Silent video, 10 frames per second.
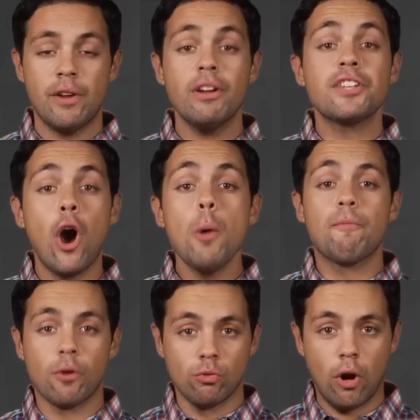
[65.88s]
There is
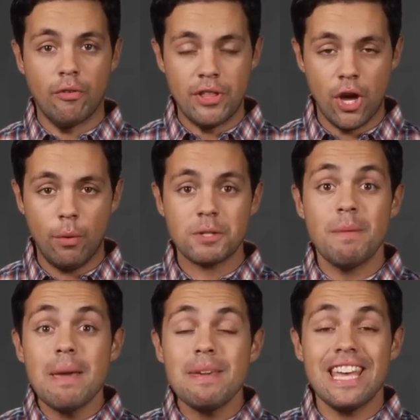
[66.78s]
hope for Rory though, which
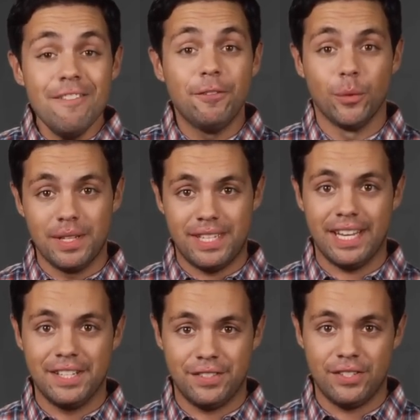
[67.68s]
may be influencing his